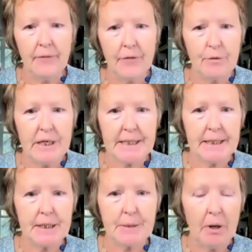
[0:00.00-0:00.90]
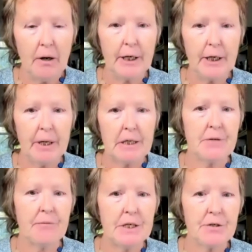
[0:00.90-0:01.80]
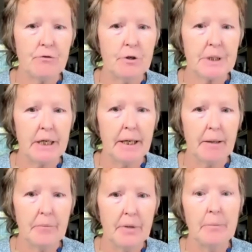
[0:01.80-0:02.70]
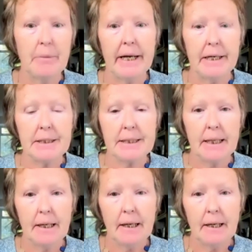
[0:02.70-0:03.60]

And the reason is partly because of these groups like mermaids